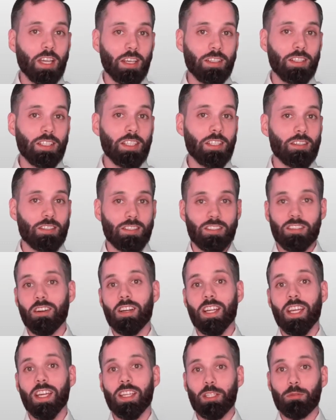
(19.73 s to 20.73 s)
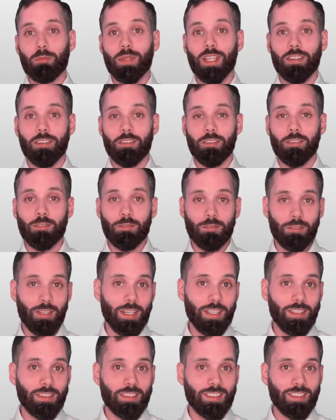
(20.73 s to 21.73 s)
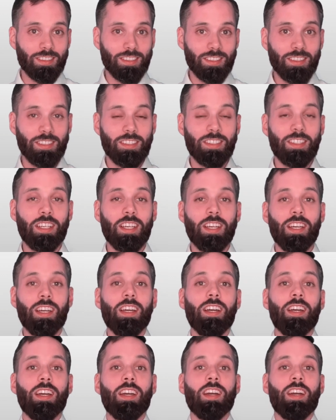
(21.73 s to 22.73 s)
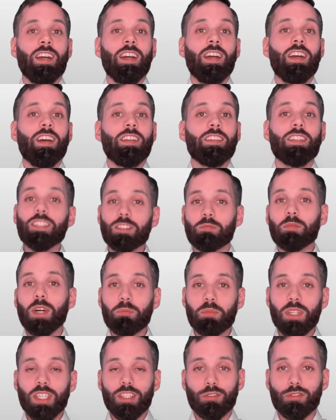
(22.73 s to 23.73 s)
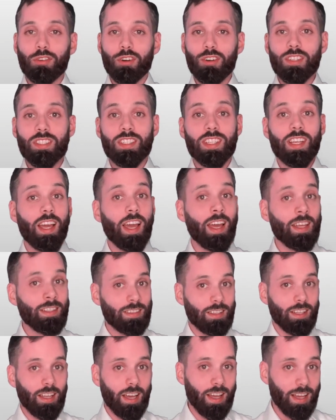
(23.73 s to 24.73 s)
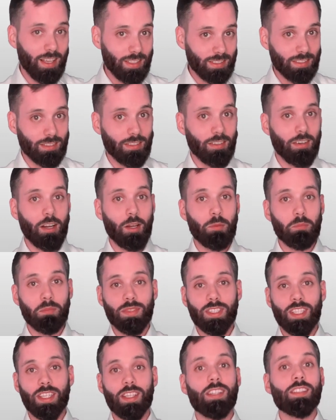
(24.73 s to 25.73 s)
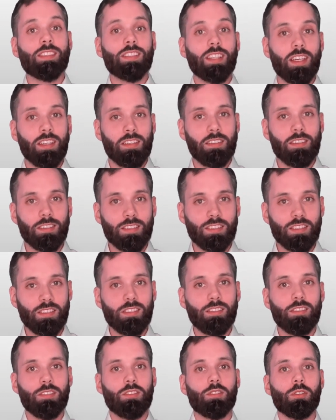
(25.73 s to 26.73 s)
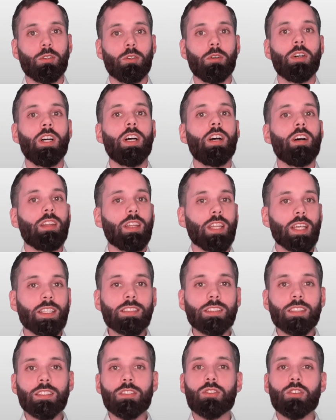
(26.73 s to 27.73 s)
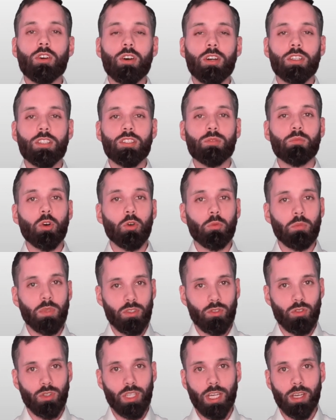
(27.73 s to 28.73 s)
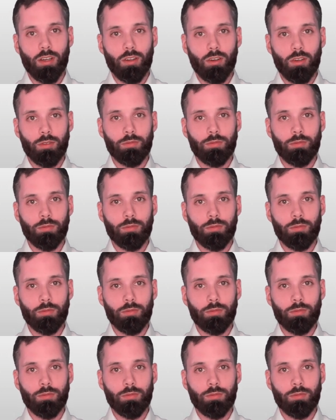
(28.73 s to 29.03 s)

a year start any better, right? This might be the first and last time that I say this, so let's enjoy this moment together.